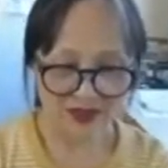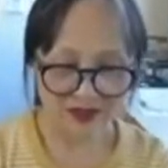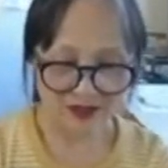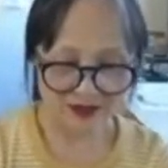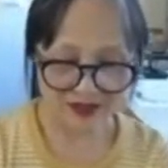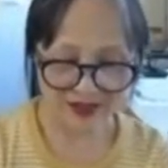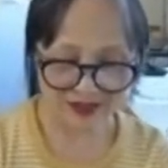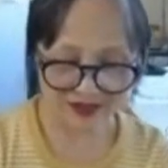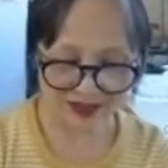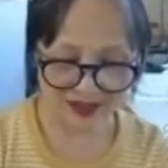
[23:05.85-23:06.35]

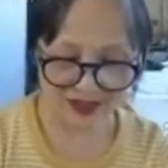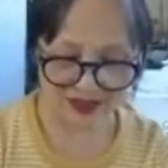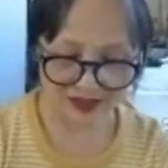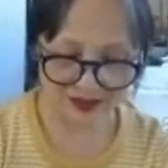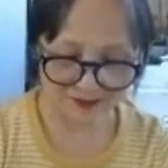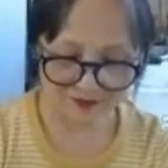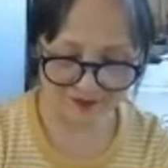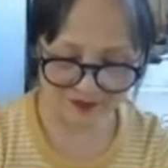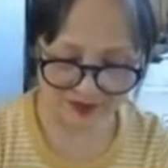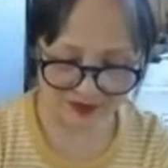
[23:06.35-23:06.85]
Okay,
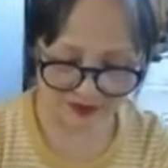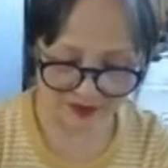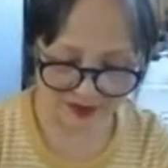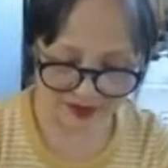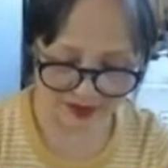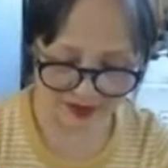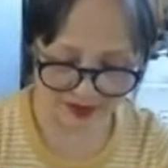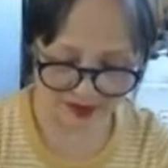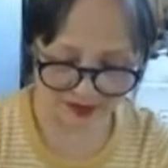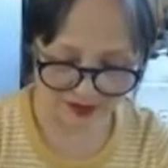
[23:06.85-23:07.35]

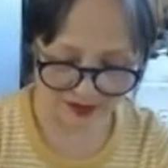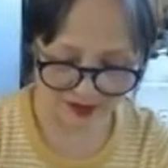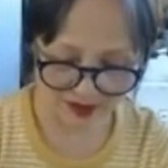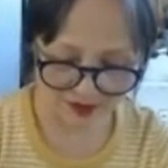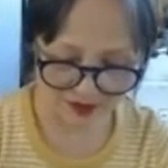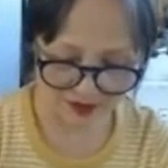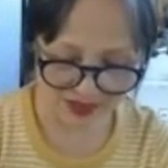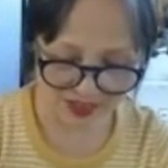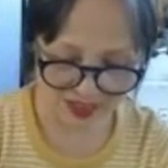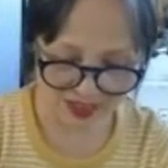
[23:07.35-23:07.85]

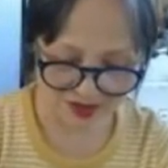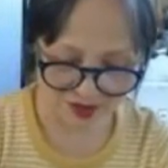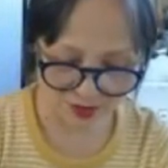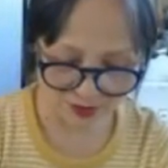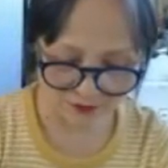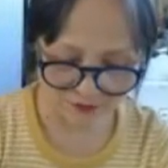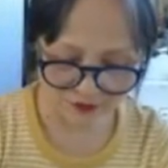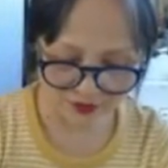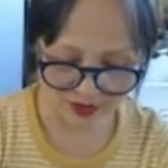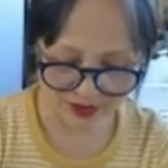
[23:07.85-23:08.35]

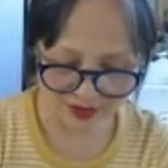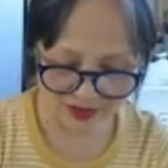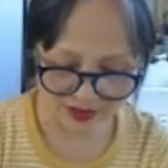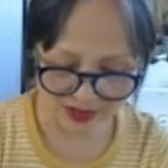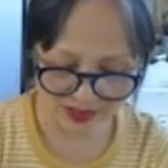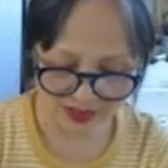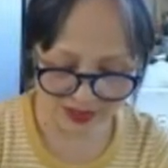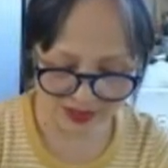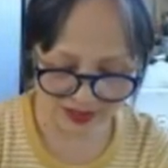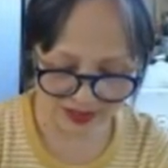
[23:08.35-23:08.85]
horizontal
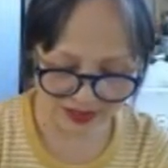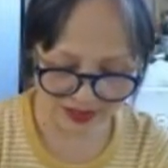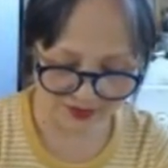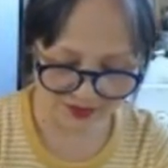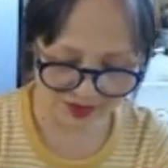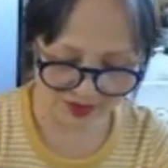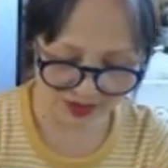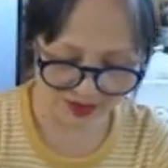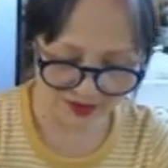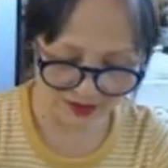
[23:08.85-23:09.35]
first,
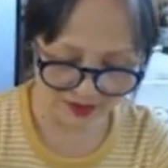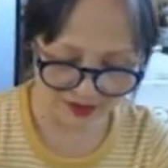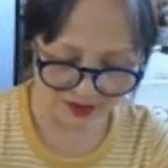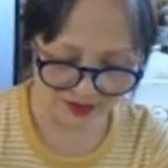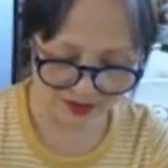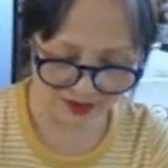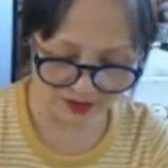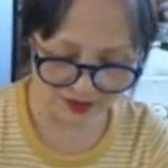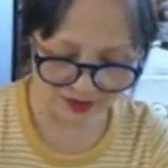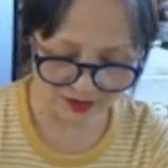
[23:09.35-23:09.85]

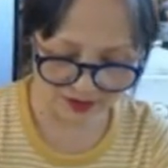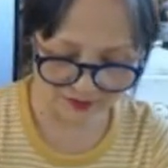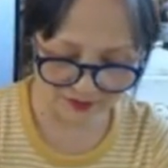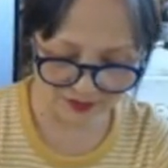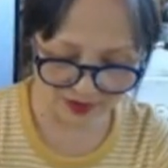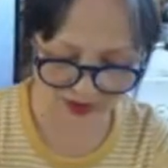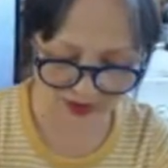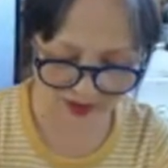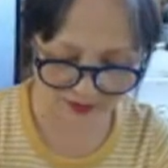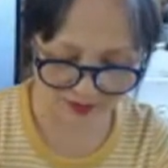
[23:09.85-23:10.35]
conceal.
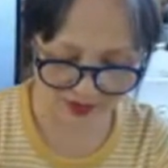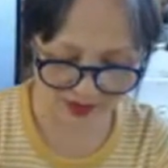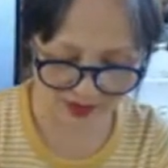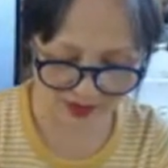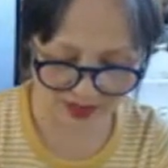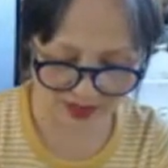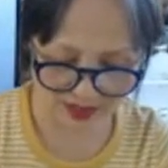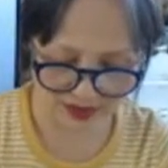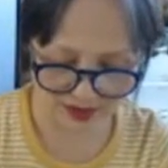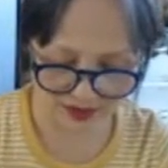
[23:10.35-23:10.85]

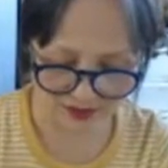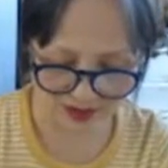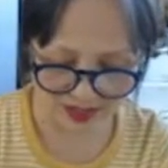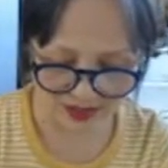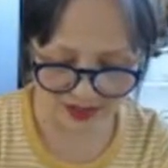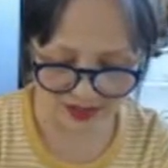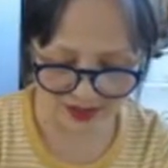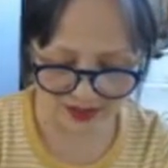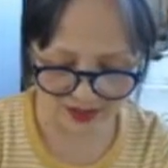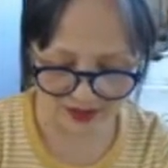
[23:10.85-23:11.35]
Standard
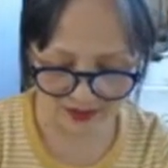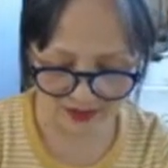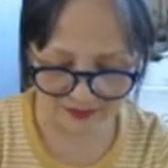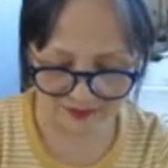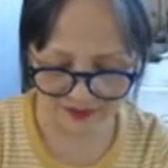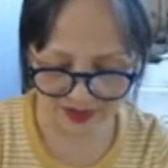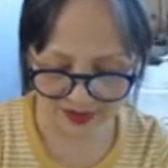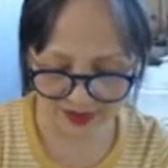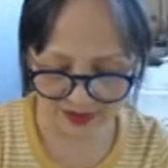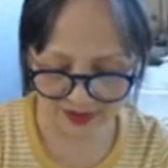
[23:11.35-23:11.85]
writing, huh?
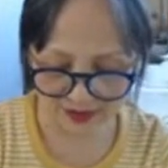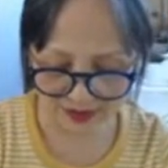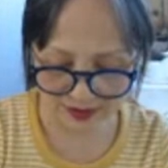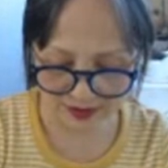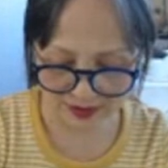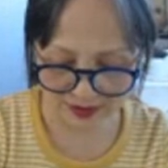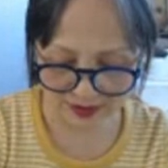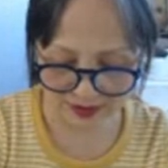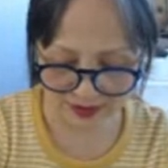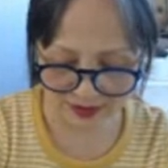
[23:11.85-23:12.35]
And
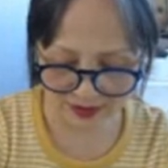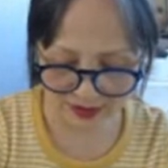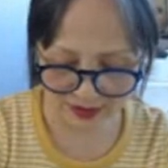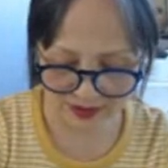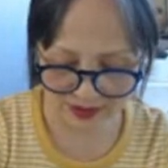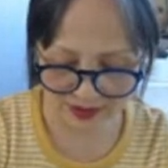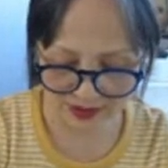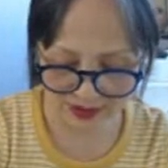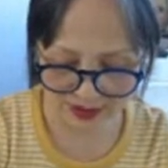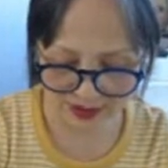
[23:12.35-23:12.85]

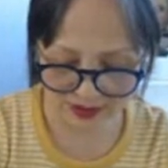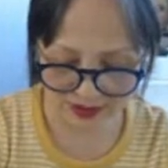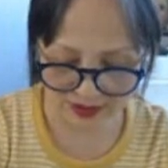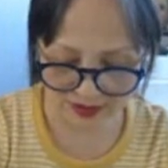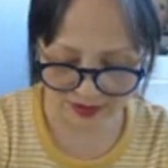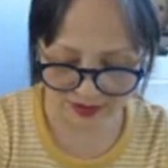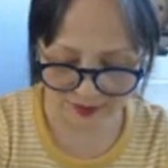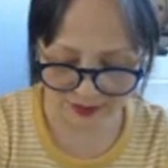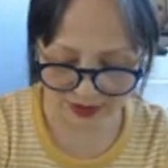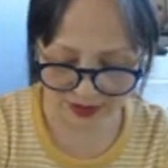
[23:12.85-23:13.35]
this a
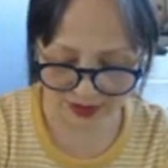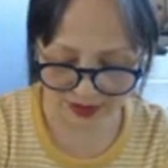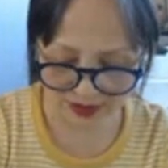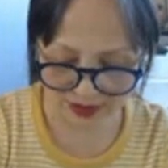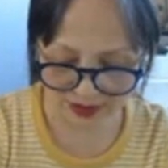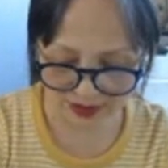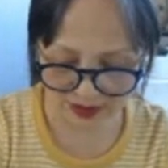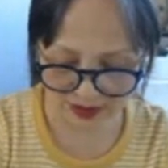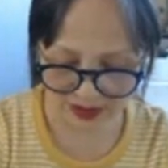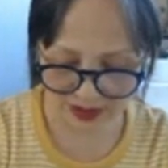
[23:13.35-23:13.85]
little
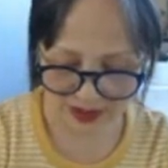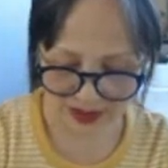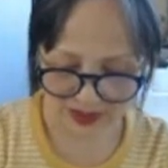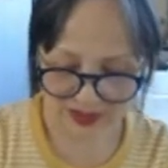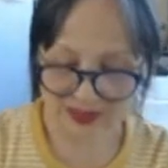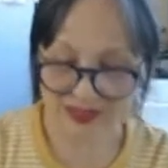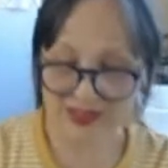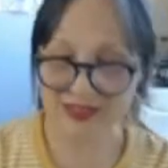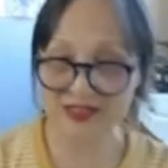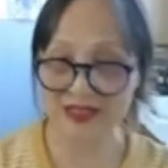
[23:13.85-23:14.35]
bit
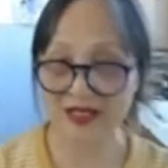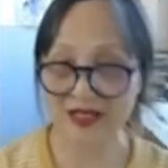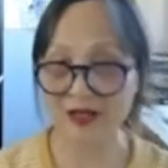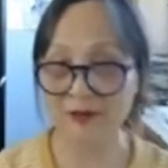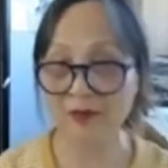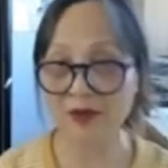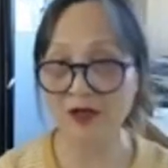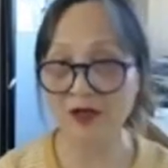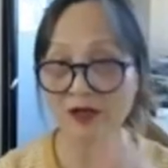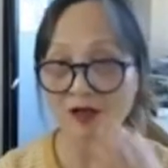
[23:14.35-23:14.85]

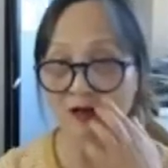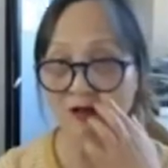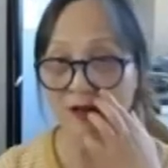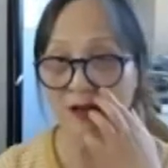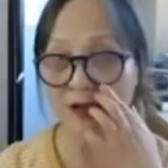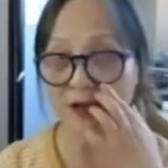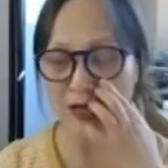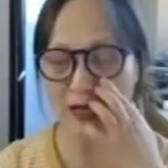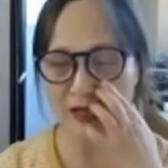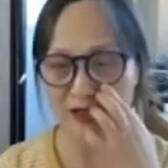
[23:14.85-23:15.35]

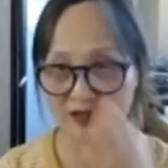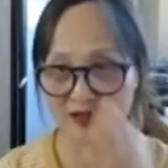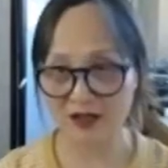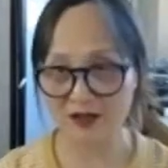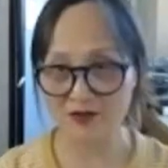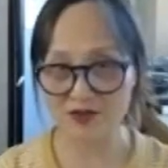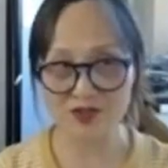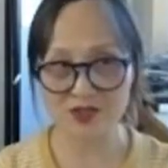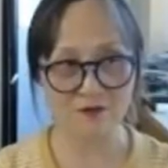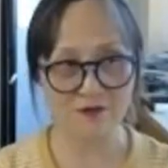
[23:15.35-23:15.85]
stable and
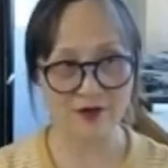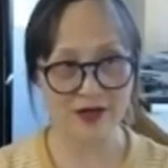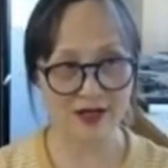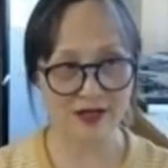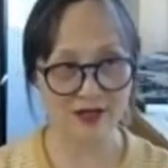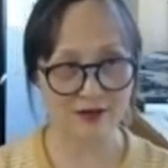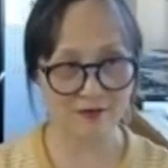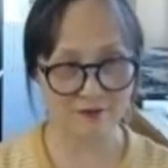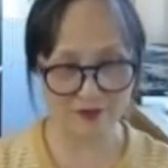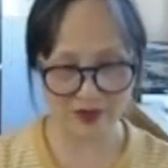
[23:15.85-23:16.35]
also
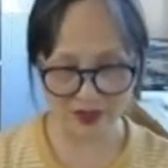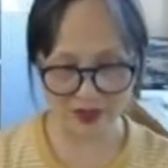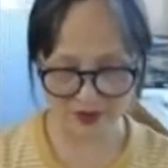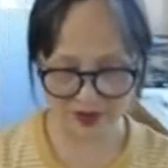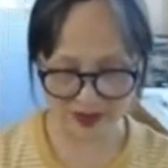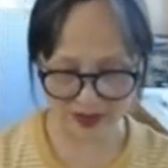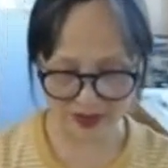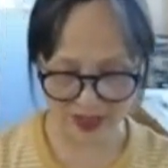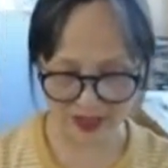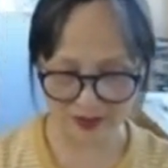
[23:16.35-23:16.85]

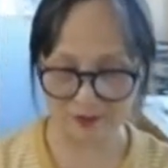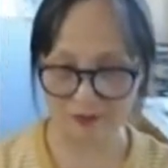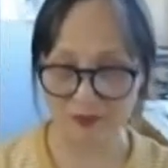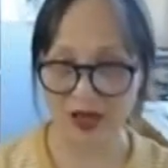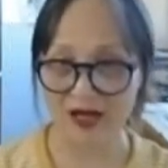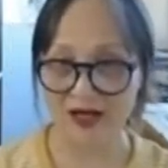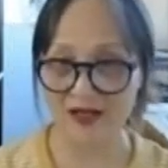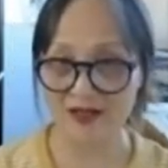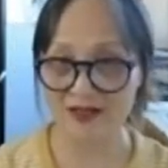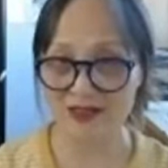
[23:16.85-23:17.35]
very
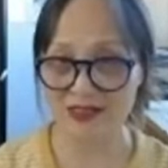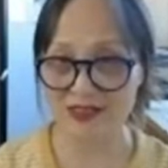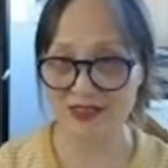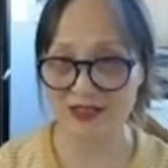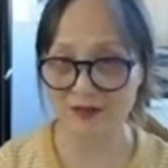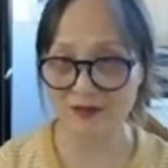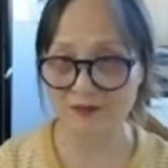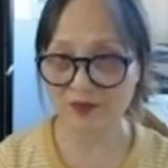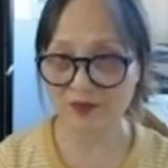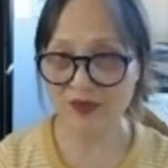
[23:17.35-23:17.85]
balanced.